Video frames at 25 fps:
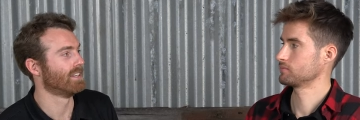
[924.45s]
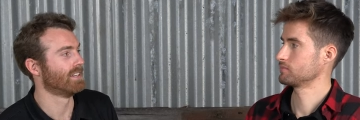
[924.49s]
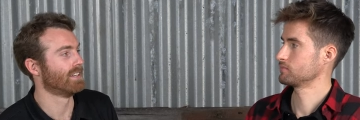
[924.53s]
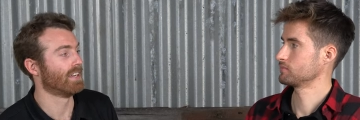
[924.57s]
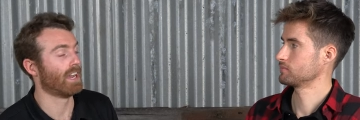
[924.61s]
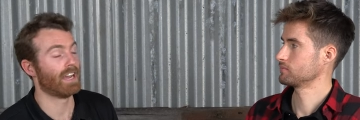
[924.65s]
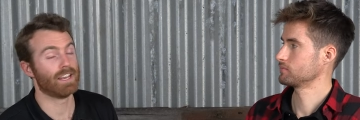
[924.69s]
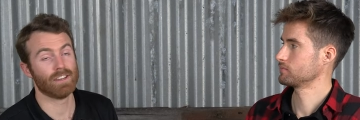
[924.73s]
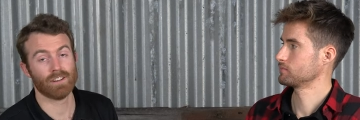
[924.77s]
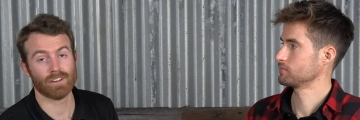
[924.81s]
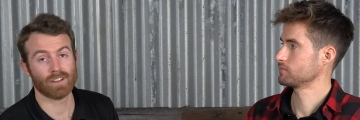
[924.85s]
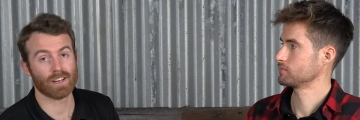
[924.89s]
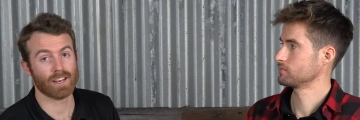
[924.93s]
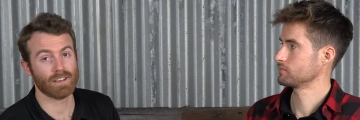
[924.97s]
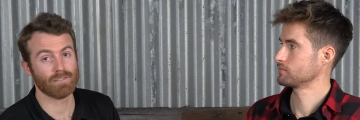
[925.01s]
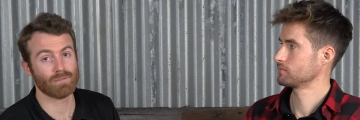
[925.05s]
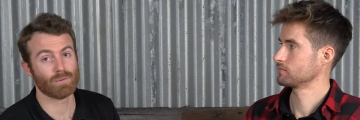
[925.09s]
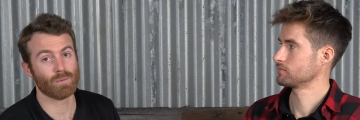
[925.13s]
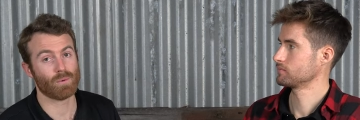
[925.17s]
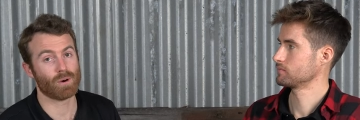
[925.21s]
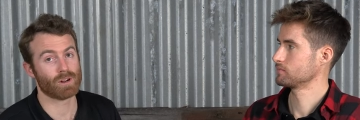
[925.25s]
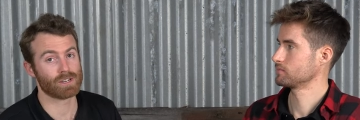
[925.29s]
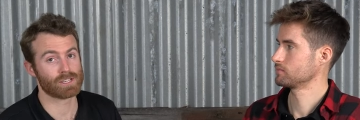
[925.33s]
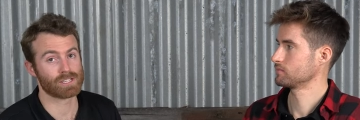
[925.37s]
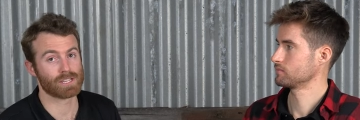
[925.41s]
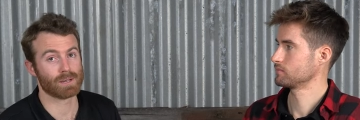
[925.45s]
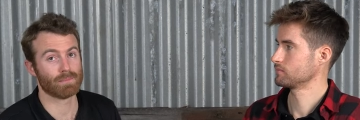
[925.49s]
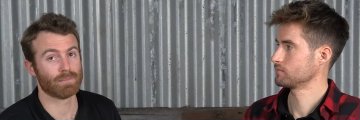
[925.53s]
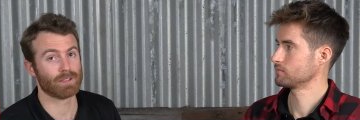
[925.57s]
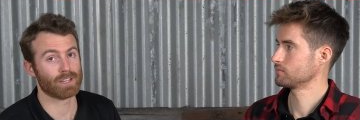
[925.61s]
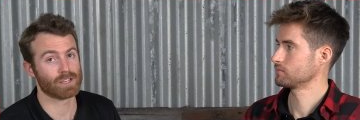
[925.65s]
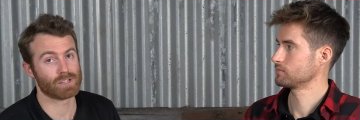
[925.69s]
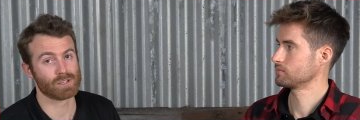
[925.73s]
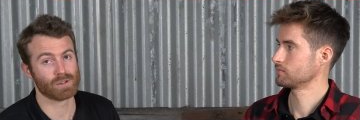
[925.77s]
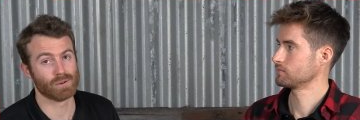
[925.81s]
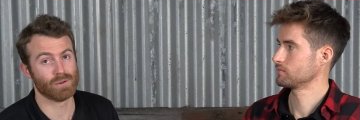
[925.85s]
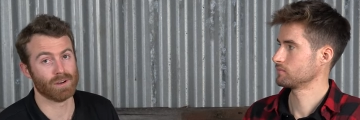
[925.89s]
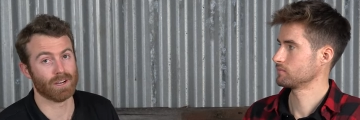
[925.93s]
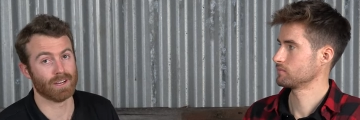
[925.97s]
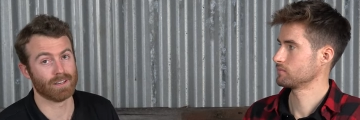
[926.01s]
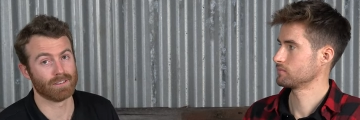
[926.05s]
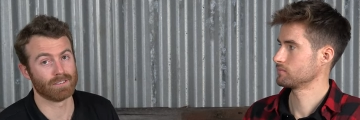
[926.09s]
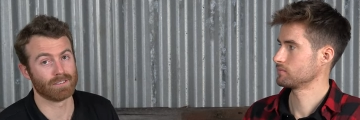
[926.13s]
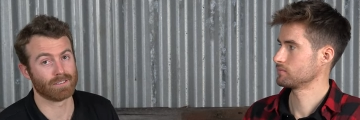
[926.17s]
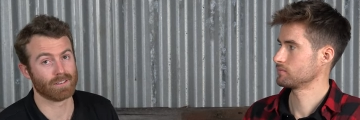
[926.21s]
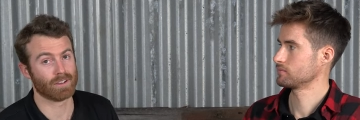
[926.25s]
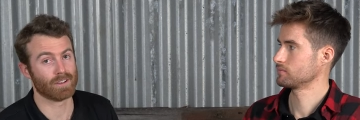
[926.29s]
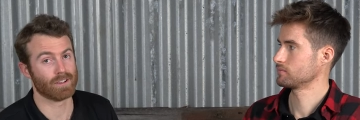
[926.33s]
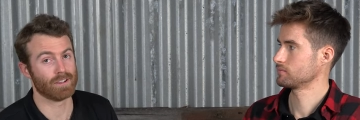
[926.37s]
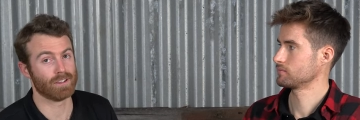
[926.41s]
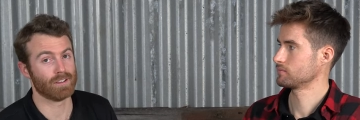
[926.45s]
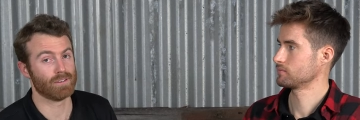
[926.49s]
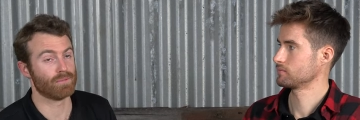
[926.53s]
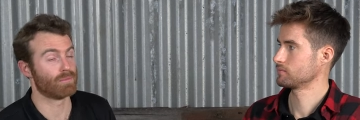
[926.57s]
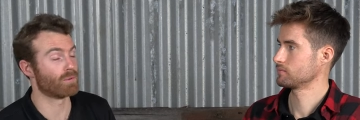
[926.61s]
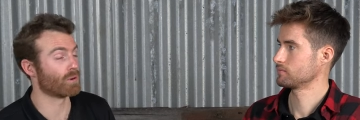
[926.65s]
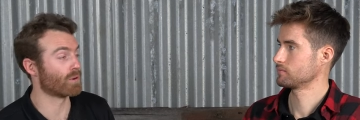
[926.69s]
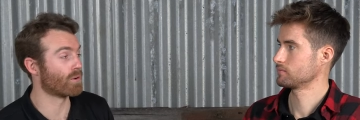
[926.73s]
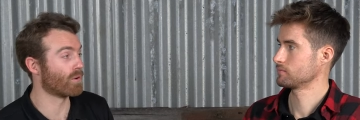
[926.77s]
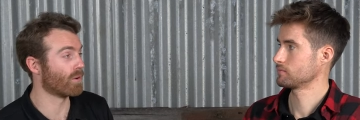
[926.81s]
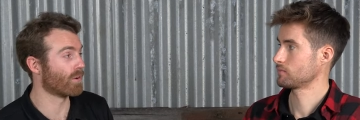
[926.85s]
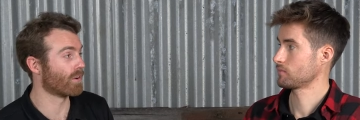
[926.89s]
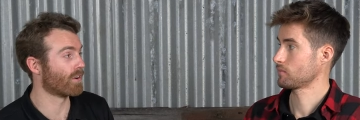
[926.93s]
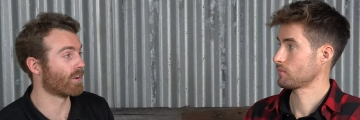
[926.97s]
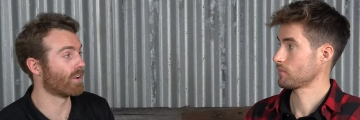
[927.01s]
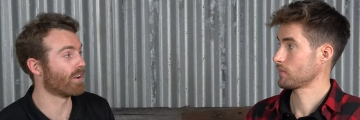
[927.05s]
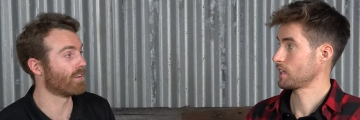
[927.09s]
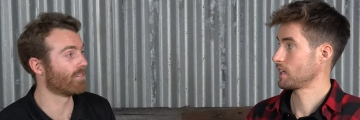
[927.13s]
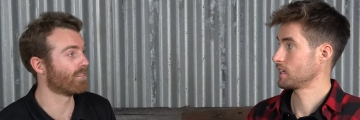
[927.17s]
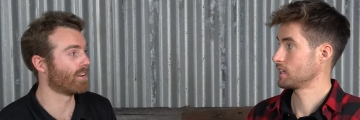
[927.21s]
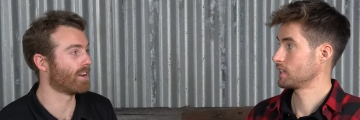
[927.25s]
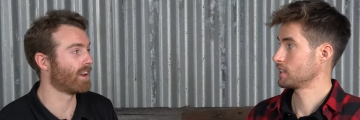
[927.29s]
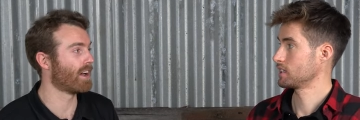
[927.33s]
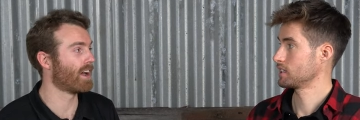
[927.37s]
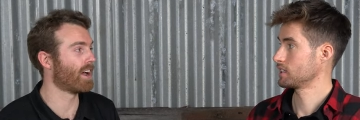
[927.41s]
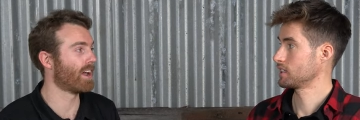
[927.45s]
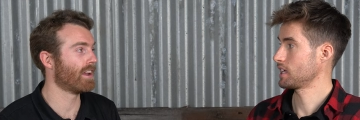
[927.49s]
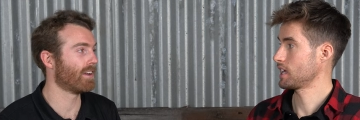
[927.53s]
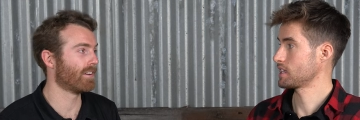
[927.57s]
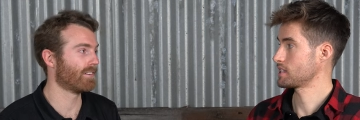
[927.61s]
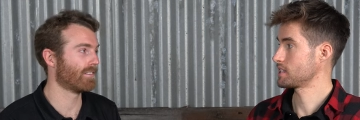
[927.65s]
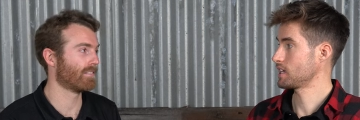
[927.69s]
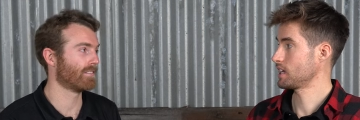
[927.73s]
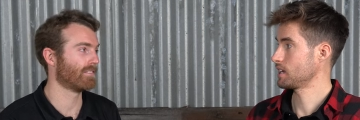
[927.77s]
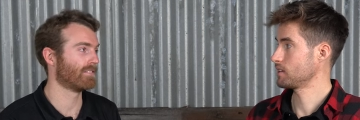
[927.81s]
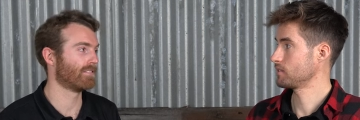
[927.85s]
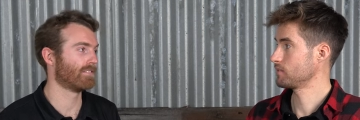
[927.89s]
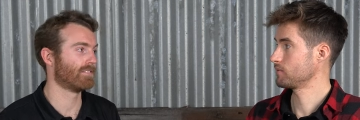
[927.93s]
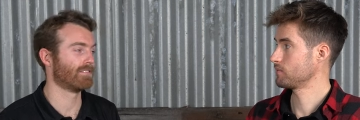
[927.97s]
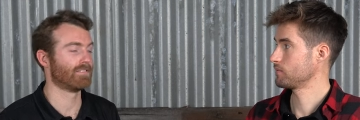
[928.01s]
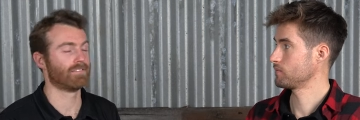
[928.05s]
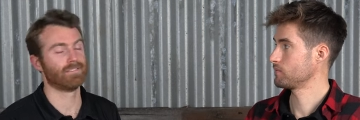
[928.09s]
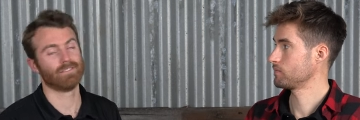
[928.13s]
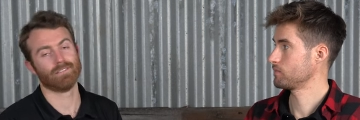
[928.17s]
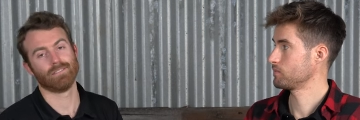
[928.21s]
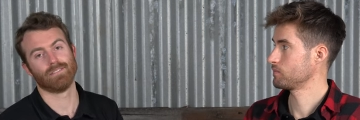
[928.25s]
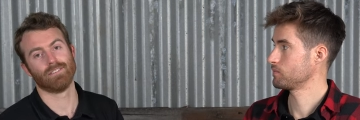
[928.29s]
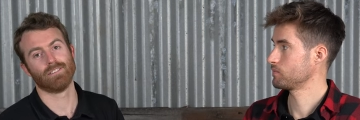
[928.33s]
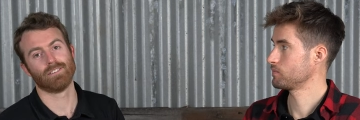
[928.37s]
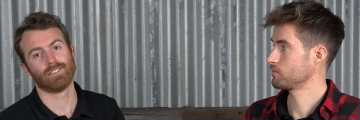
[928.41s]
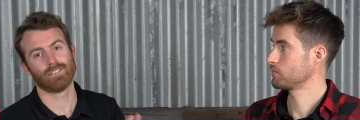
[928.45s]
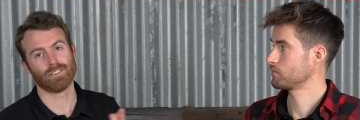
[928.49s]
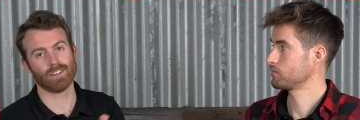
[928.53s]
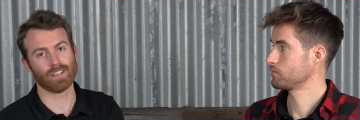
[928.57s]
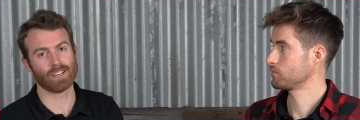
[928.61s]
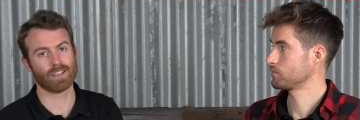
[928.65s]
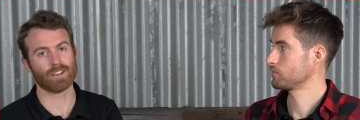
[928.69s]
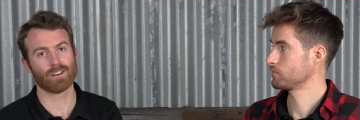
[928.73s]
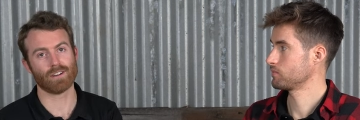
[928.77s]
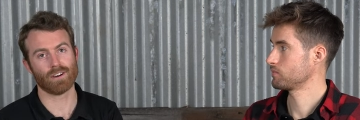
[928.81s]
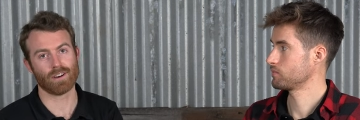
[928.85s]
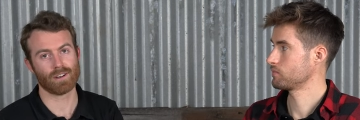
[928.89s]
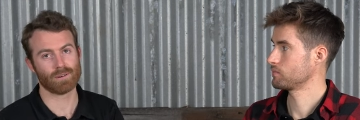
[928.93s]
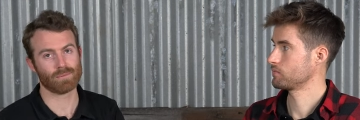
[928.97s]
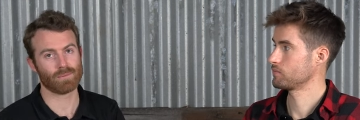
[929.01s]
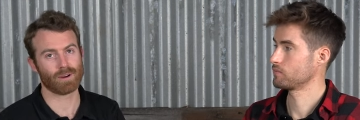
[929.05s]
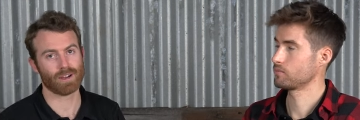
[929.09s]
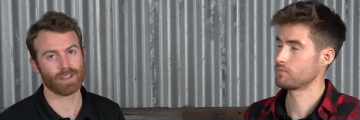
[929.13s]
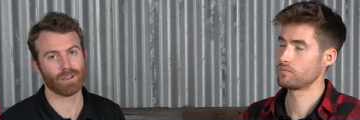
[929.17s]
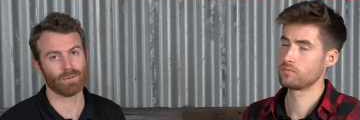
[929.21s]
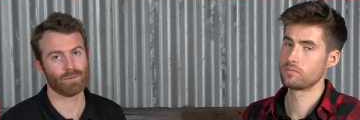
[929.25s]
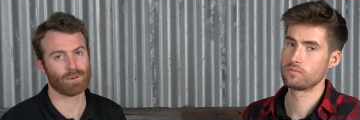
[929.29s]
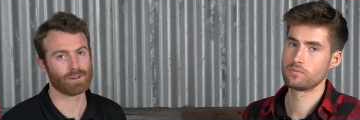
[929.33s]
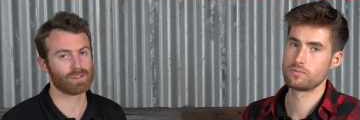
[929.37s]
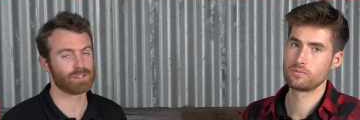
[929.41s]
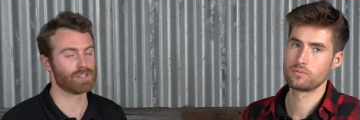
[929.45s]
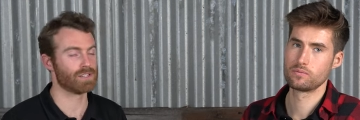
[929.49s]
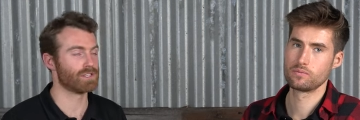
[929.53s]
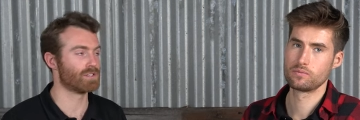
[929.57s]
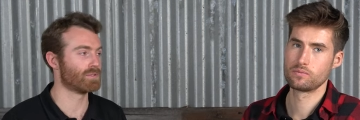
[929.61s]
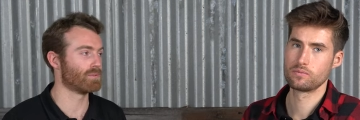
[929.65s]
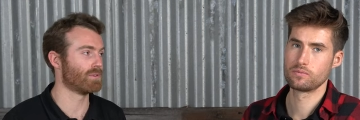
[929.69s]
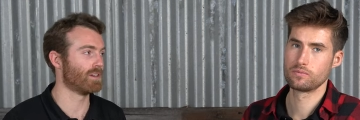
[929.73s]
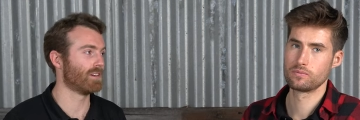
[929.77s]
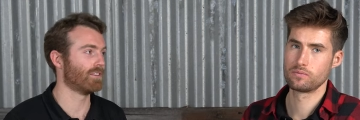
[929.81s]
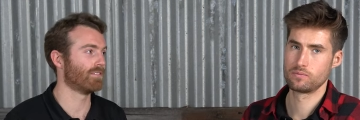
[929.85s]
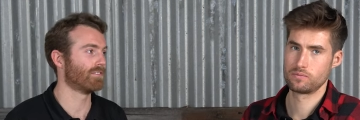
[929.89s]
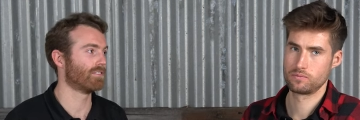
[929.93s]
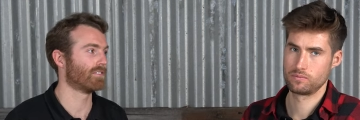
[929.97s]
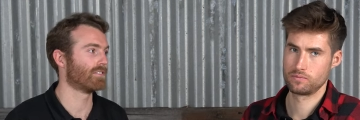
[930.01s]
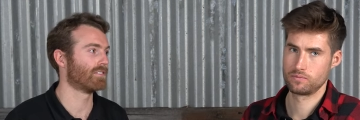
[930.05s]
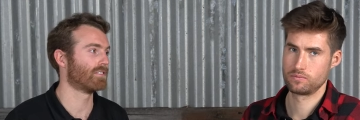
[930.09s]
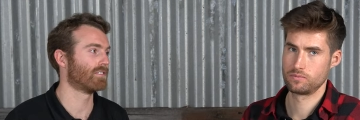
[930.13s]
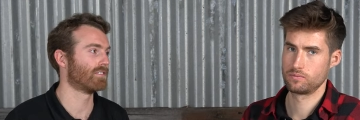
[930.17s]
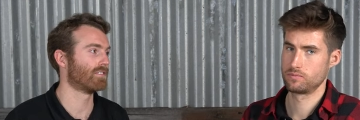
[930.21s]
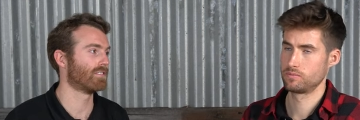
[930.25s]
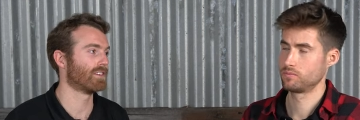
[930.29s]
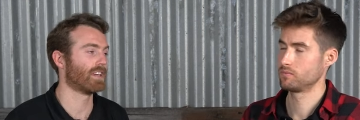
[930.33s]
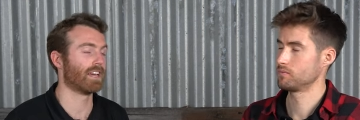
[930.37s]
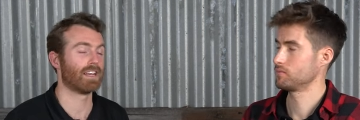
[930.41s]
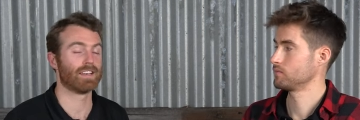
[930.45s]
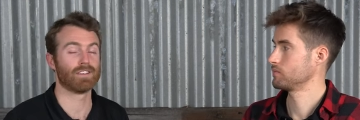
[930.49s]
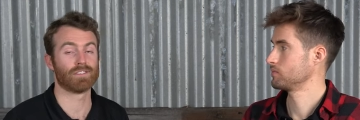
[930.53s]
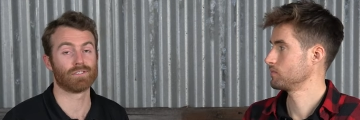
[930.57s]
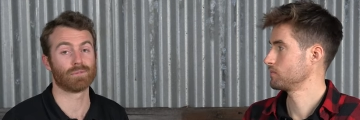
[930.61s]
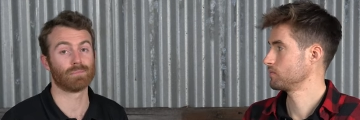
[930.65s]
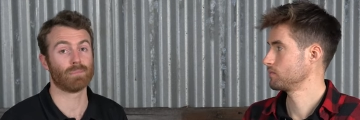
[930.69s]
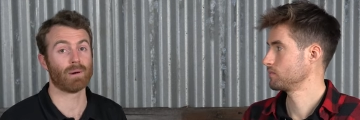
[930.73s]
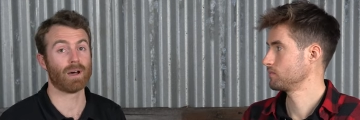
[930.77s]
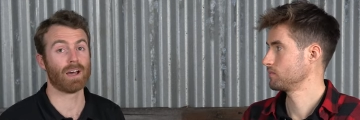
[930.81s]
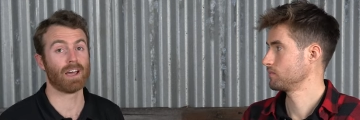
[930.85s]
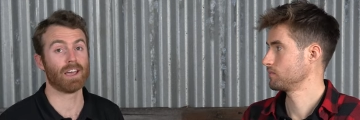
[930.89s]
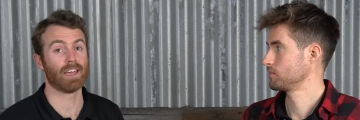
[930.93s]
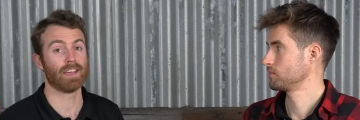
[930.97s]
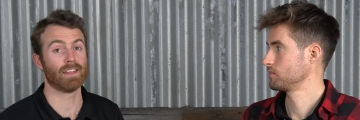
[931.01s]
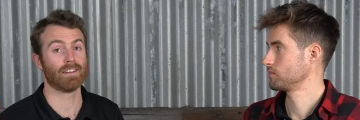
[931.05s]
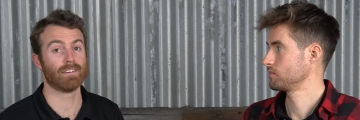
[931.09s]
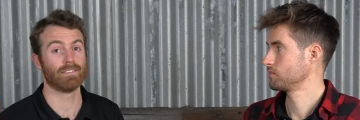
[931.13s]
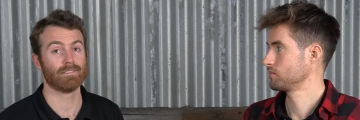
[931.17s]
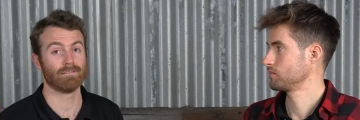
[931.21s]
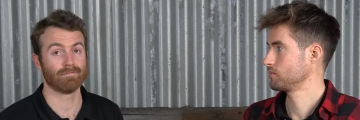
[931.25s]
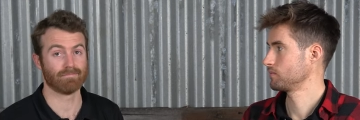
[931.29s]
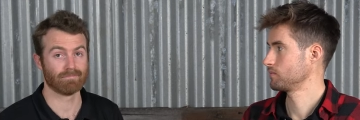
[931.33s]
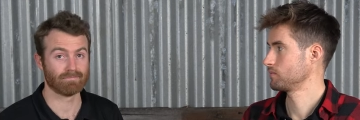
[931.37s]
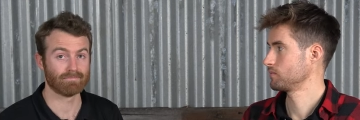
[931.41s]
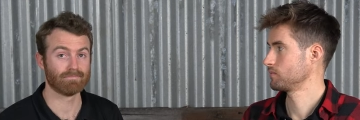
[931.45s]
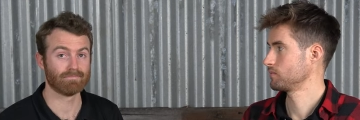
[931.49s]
Speaker 1: And you can even watch some of the tour. So you record it overnight. That's it. Stick it on while you're watching Zwift. Get inspired.